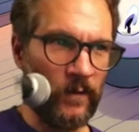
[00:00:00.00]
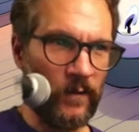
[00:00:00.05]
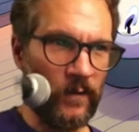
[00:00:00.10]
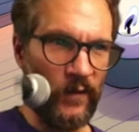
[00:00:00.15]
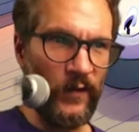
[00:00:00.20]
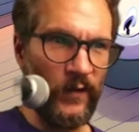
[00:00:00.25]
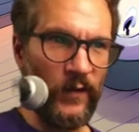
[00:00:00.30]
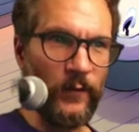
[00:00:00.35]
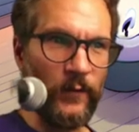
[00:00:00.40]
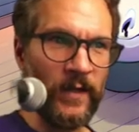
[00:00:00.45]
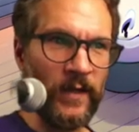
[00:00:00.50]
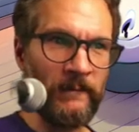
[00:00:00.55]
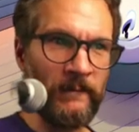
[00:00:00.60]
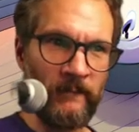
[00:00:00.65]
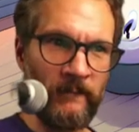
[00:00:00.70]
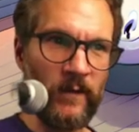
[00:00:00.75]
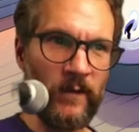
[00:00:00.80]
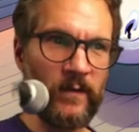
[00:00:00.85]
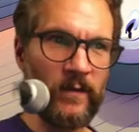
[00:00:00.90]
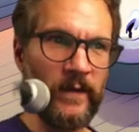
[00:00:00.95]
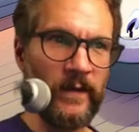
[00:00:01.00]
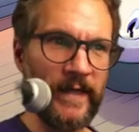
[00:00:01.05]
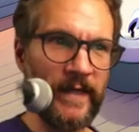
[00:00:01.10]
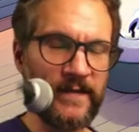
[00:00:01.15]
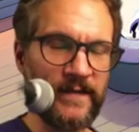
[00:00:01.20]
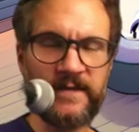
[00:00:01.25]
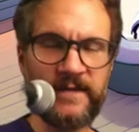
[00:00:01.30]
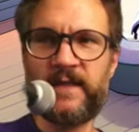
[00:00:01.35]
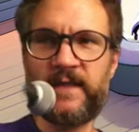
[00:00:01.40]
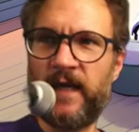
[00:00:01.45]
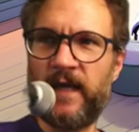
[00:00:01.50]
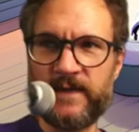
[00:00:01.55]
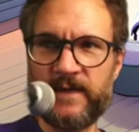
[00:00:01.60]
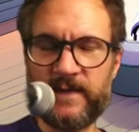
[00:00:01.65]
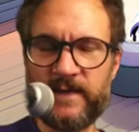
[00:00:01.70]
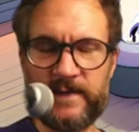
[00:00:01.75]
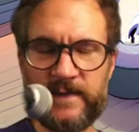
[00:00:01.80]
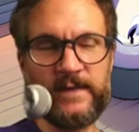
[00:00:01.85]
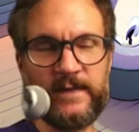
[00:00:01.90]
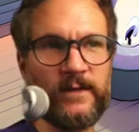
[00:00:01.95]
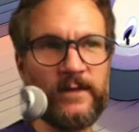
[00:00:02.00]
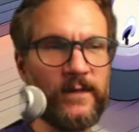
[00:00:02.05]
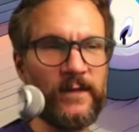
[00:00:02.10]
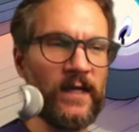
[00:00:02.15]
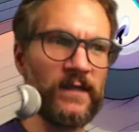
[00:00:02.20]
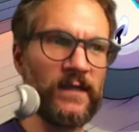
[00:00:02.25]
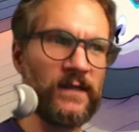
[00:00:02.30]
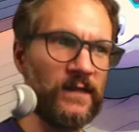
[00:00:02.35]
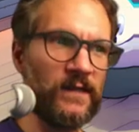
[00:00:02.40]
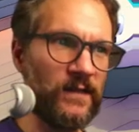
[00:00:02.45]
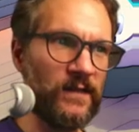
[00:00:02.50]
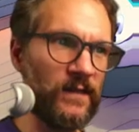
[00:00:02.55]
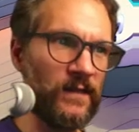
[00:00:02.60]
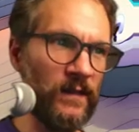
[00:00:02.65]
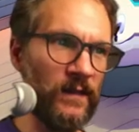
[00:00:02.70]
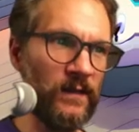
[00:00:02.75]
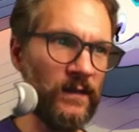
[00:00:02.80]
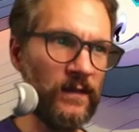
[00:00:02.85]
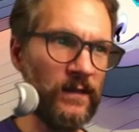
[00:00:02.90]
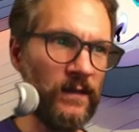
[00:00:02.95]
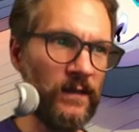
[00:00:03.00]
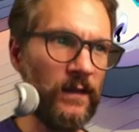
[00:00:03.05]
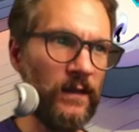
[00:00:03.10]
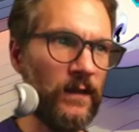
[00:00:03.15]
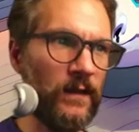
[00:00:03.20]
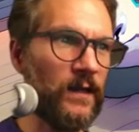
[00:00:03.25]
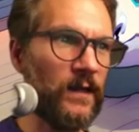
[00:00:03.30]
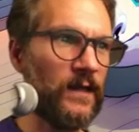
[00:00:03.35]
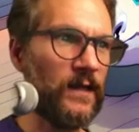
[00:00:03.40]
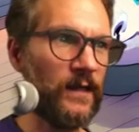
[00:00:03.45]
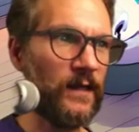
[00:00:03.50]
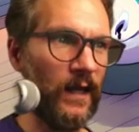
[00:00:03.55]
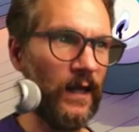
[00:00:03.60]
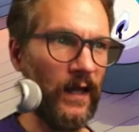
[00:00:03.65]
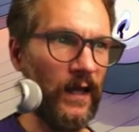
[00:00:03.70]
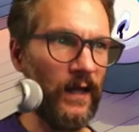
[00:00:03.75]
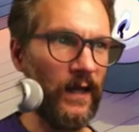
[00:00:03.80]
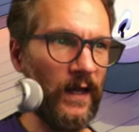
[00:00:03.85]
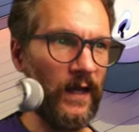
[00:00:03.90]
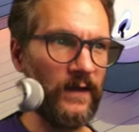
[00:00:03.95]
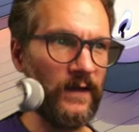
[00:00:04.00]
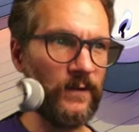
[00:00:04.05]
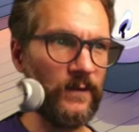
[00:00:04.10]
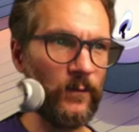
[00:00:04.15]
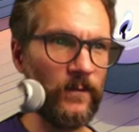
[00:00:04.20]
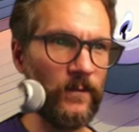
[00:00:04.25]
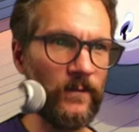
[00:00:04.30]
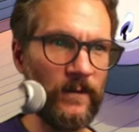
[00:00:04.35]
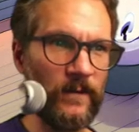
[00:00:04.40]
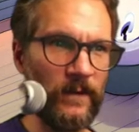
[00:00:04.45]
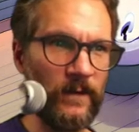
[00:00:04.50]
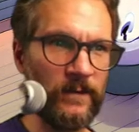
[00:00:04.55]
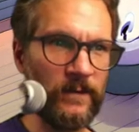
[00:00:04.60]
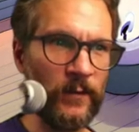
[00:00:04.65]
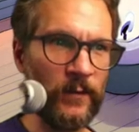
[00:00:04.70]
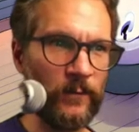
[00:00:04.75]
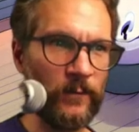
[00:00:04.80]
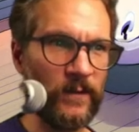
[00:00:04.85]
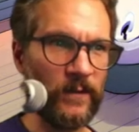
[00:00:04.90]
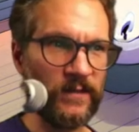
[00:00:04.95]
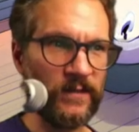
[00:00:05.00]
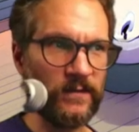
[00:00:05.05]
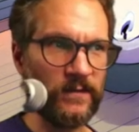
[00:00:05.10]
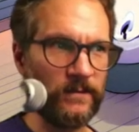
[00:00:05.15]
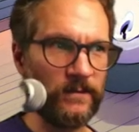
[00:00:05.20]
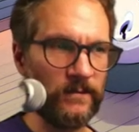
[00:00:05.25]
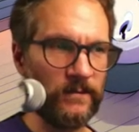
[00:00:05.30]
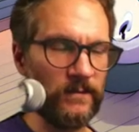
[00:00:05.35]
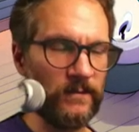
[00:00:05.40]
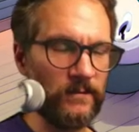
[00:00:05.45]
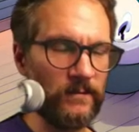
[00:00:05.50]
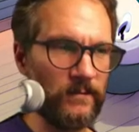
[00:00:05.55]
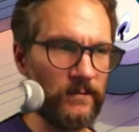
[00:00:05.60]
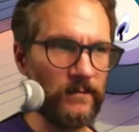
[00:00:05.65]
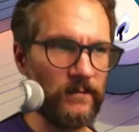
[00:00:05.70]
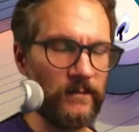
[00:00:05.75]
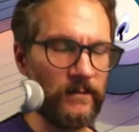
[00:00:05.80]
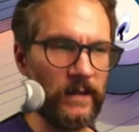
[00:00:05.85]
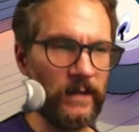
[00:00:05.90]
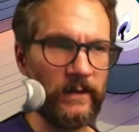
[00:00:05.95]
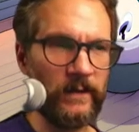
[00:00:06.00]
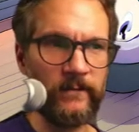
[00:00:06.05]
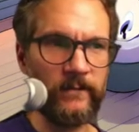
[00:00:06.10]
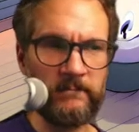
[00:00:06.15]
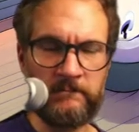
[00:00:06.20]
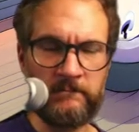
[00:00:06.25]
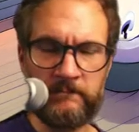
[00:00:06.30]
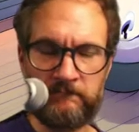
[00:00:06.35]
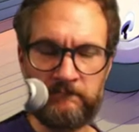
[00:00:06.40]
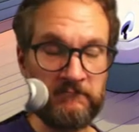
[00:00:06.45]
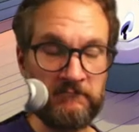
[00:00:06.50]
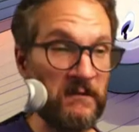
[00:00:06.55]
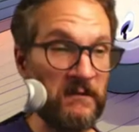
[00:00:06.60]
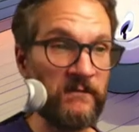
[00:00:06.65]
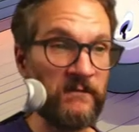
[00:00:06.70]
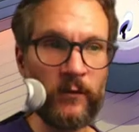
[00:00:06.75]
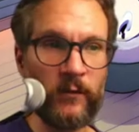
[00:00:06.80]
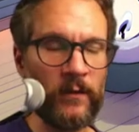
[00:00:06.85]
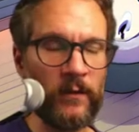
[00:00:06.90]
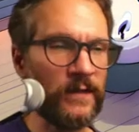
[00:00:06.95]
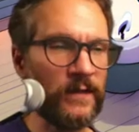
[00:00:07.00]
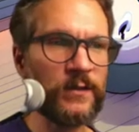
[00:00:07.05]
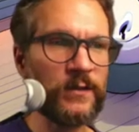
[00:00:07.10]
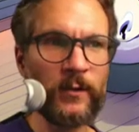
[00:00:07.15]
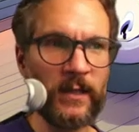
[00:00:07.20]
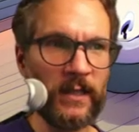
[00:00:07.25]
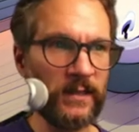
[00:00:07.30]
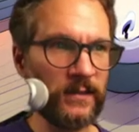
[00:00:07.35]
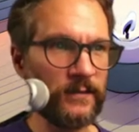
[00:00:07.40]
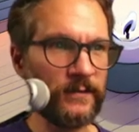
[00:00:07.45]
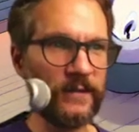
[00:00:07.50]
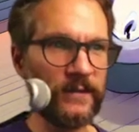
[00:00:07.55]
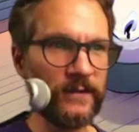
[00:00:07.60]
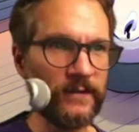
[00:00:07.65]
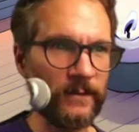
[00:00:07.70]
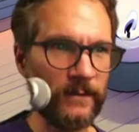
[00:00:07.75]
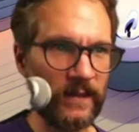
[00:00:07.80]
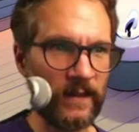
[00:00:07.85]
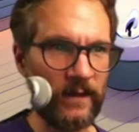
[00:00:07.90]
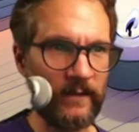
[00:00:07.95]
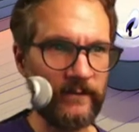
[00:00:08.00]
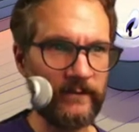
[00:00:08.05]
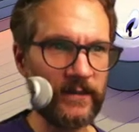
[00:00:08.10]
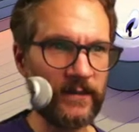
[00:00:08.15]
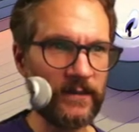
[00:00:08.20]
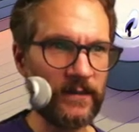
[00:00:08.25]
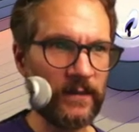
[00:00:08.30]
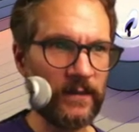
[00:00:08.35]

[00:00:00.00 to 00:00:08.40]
doing vocal exercises is a good idea as you know when you're got a vocal injury and you need to recover.